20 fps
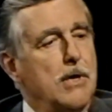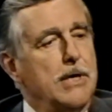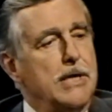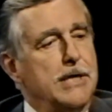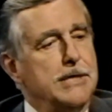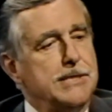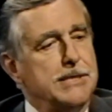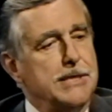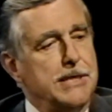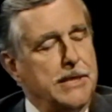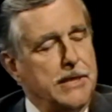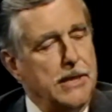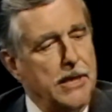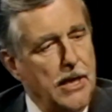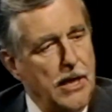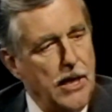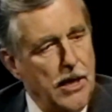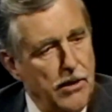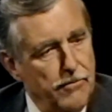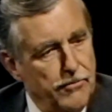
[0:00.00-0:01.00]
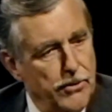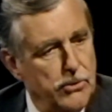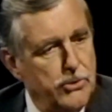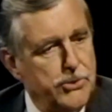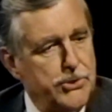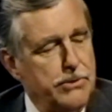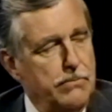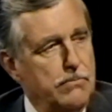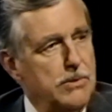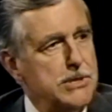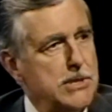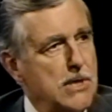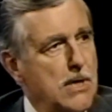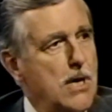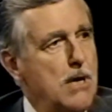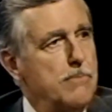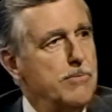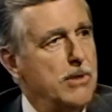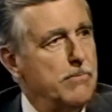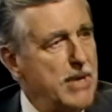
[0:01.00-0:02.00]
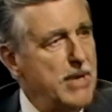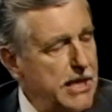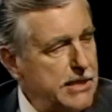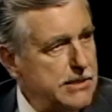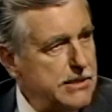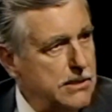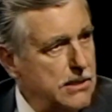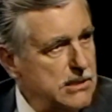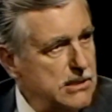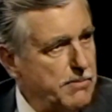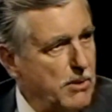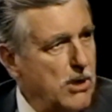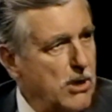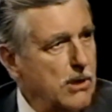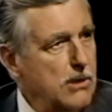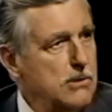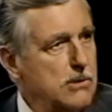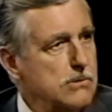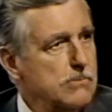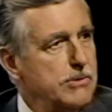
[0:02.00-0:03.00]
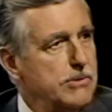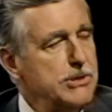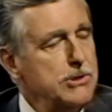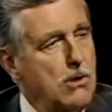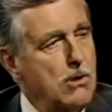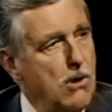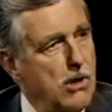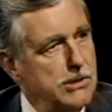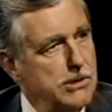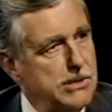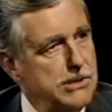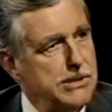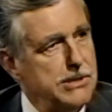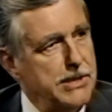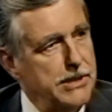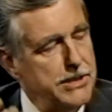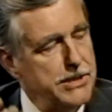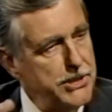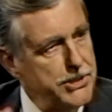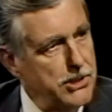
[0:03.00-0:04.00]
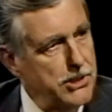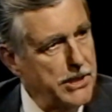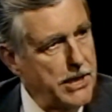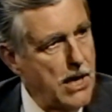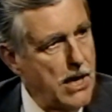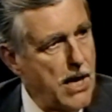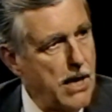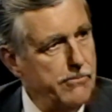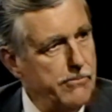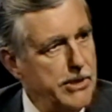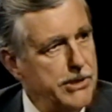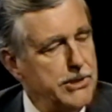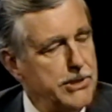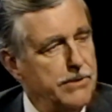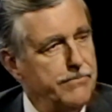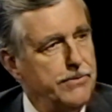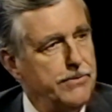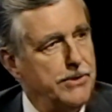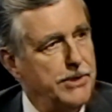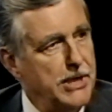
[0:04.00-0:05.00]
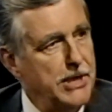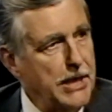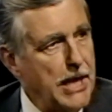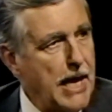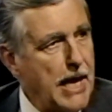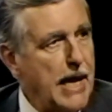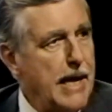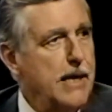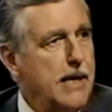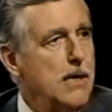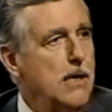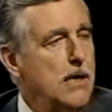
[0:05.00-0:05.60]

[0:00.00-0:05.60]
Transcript: it's the evolution with time of the mass of these particles which causes the initially high redshift to decay